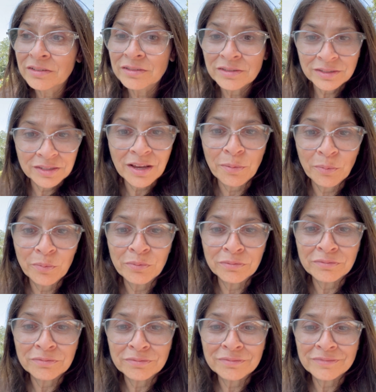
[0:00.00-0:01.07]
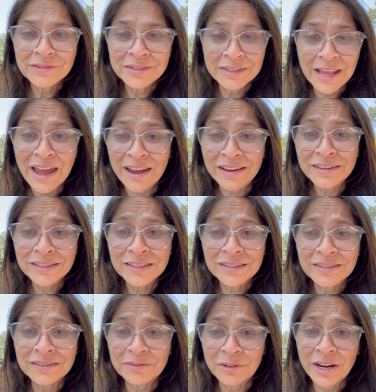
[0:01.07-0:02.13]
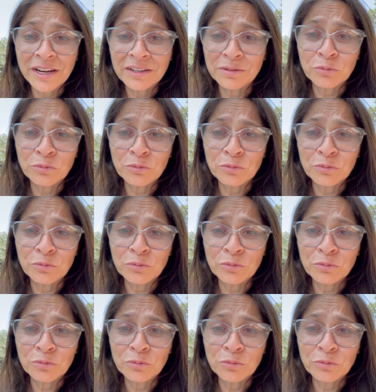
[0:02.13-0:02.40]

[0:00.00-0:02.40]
some snacks, right?